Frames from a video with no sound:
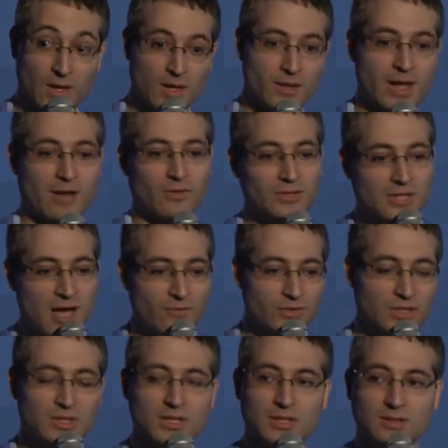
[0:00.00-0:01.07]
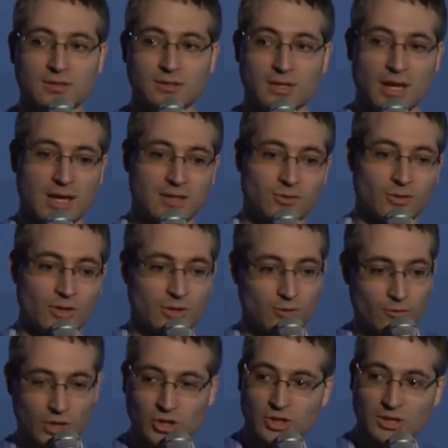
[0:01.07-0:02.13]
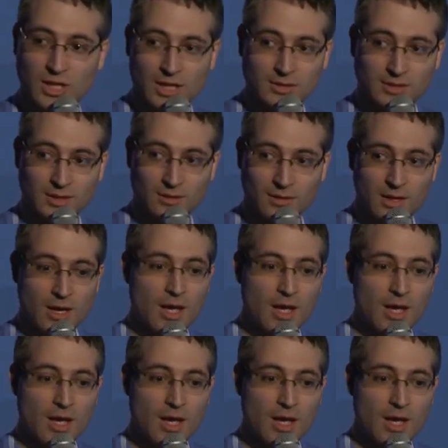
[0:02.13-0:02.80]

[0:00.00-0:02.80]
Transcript: Now, this obviously doesn't handle integration testing,